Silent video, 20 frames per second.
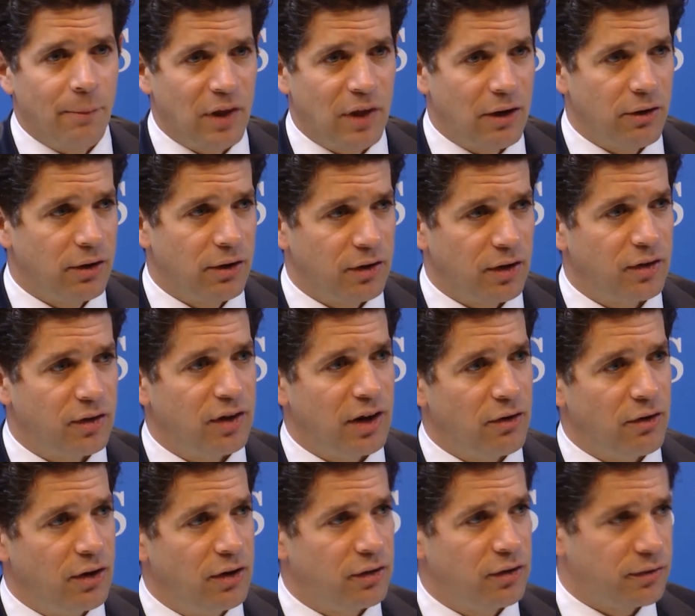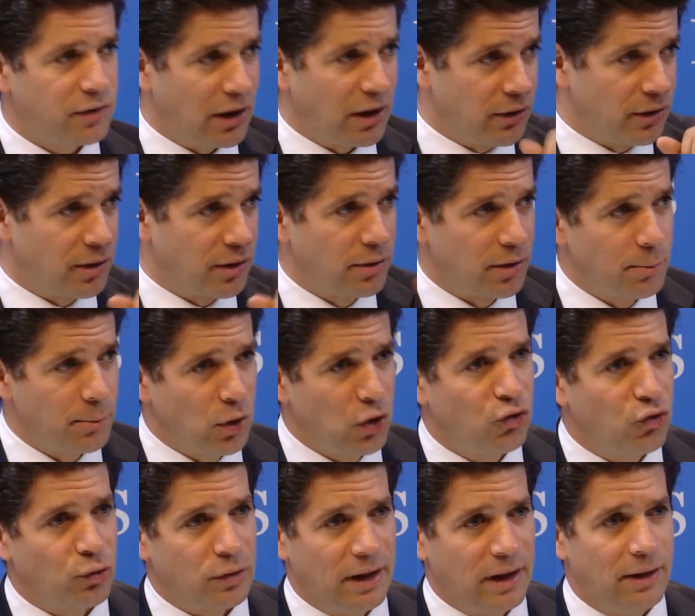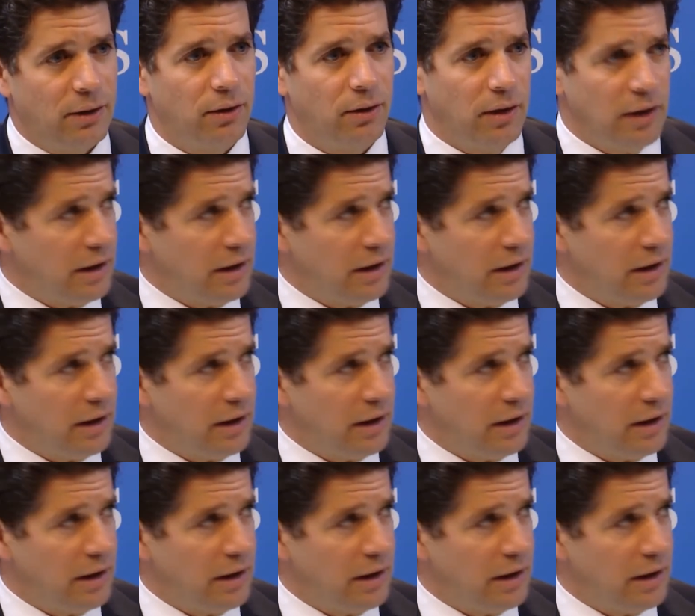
There is a series. The mutual